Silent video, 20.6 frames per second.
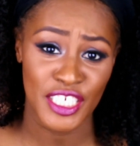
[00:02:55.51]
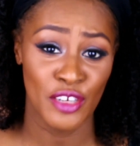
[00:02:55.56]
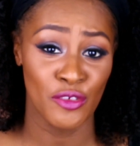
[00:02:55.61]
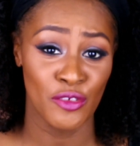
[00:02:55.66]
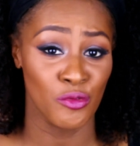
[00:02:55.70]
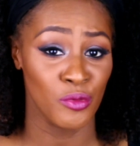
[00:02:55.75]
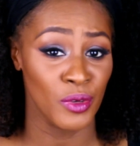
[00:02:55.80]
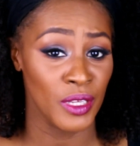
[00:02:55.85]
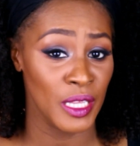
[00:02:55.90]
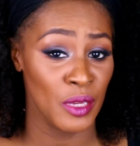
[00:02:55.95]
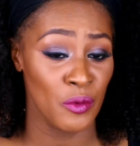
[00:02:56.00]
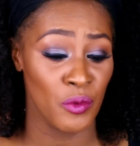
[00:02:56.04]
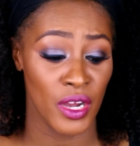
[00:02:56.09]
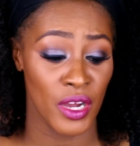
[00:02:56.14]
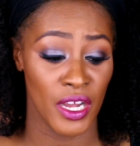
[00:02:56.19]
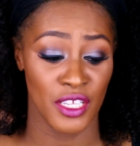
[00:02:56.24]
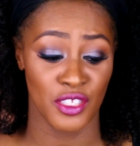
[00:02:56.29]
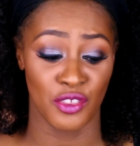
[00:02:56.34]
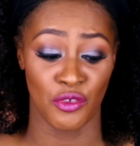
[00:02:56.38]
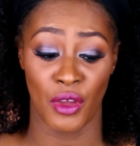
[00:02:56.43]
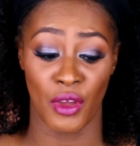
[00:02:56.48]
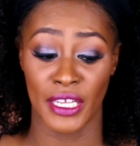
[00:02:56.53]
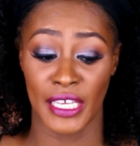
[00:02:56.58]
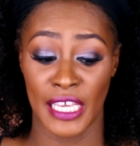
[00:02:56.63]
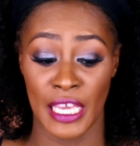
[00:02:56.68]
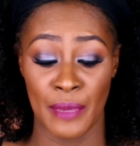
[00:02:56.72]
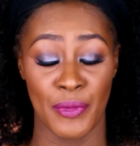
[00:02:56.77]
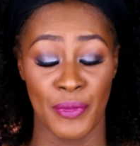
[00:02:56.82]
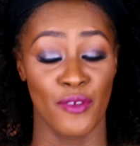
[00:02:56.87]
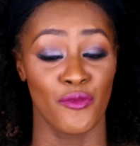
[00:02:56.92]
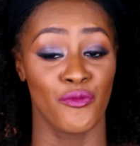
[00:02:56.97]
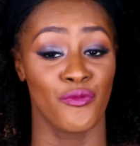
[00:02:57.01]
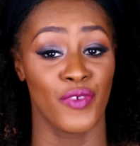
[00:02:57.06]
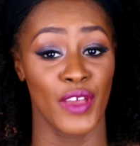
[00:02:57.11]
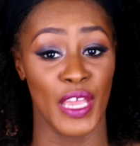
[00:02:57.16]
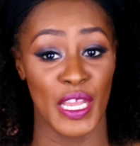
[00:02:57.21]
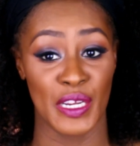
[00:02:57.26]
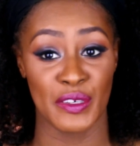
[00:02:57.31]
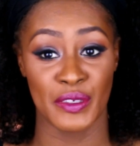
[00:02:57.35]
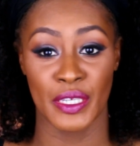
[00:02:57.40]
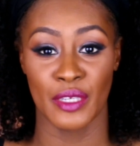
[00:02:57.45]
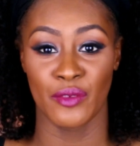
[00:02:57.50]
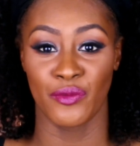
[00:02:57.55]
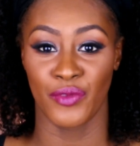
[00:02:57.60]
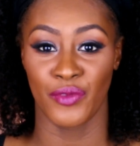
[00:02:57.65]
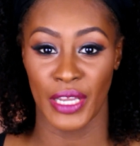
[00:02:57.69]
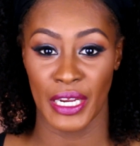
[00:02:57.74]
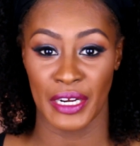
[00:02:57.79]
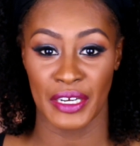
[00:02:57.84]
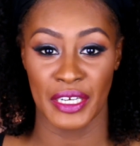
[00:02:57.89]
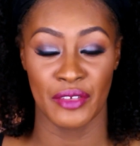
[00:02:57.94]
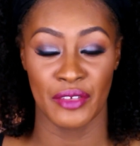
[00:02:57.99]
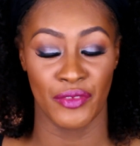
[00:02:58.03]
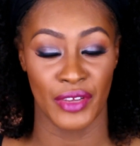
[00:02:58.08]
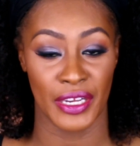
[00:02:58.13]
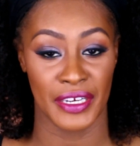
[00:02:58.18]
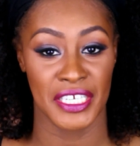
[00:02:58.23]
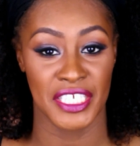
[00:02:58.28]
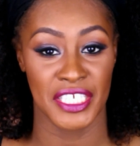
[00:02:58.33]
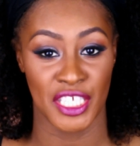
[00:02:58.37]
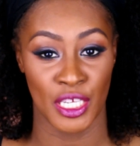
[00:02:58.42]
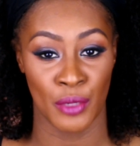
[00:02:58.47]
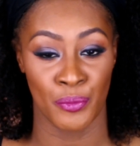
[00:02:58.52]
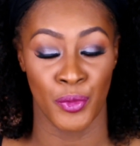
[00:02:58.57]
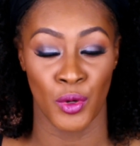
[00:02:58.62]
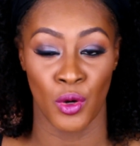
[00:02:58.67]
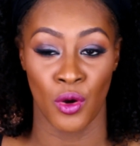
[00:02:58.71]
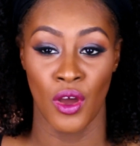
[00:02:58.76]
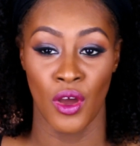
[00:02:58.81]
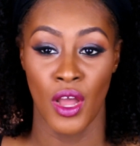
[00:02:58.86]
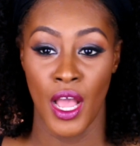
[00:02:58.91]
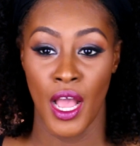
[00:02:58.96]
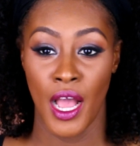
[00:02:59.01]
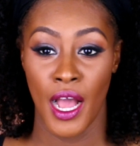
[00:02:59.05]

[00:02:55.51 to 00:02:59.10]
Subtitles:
It really was. So I keep it very, very, very simple.